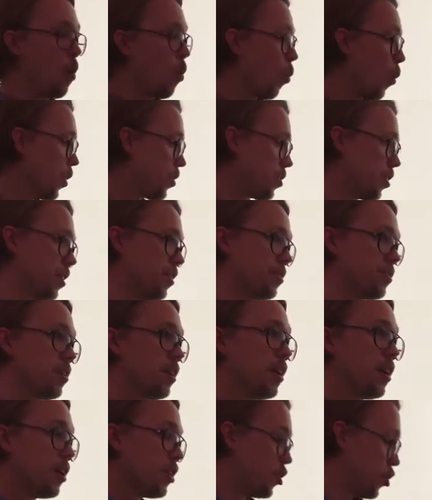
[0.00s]
which is,
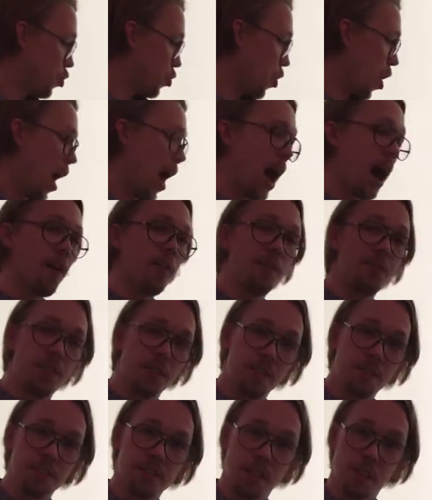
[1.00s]
do you have
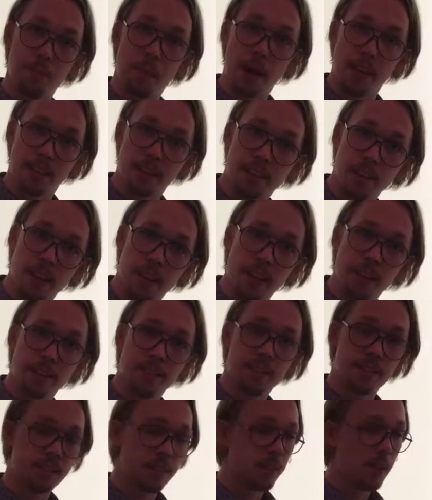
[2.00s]
this in my
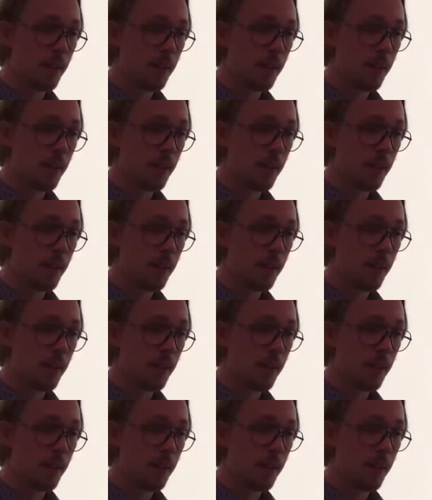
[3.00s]
size?